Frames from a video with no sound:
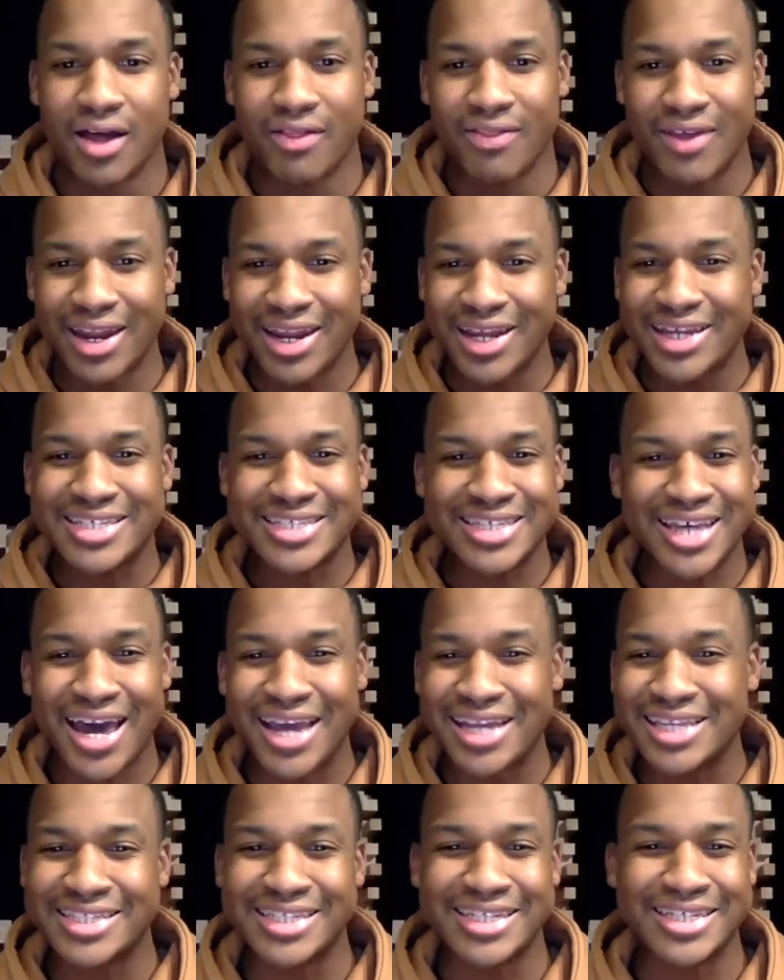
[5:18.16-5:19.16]
that
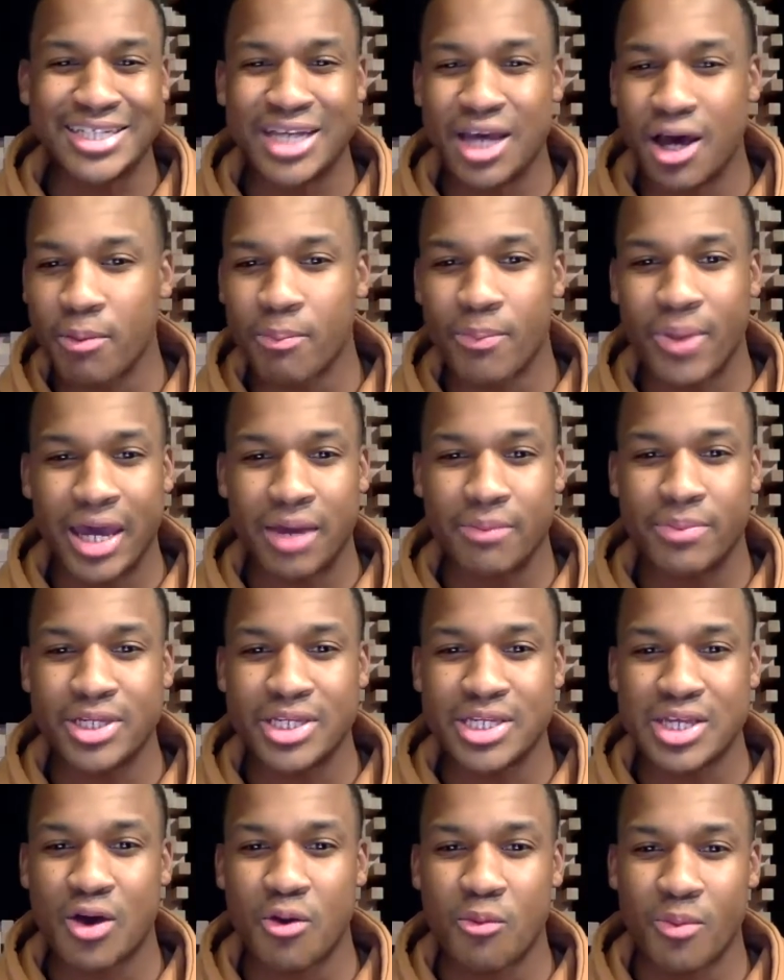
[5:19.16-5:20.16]
excites these young babies
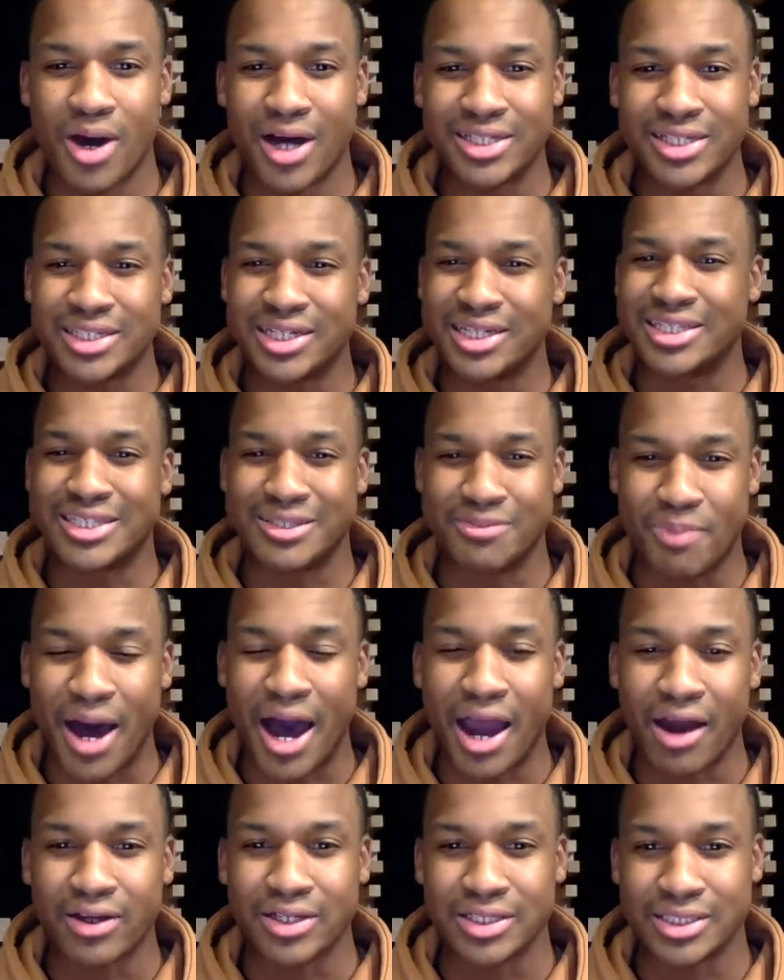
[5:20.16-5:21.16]
so much and
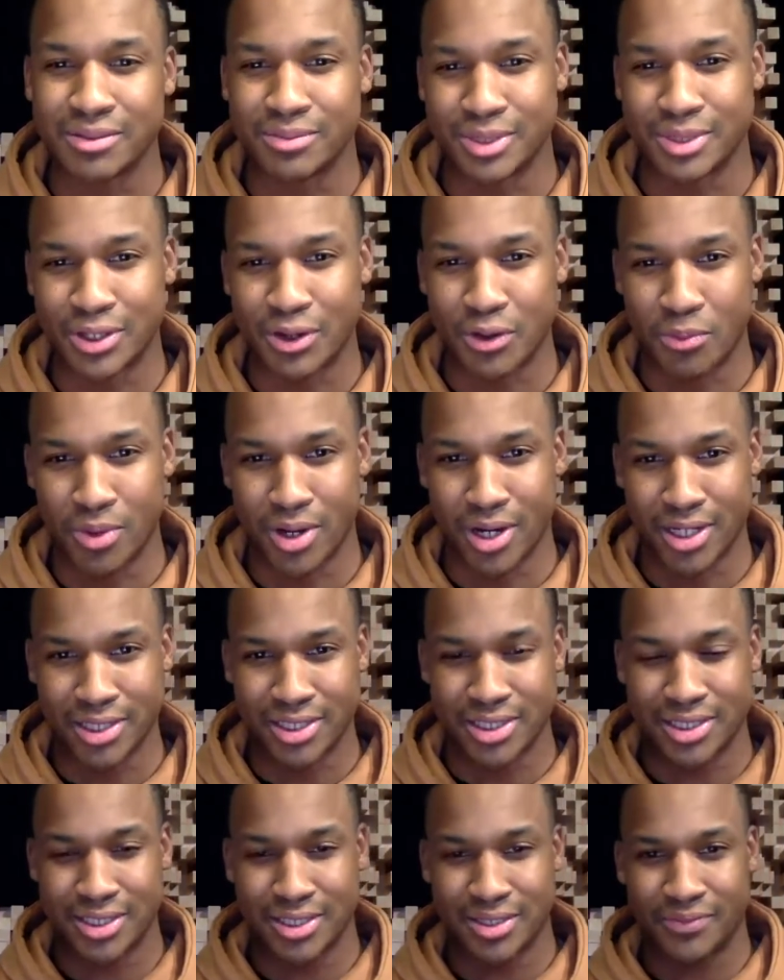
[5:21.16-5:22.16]
inspires them so much?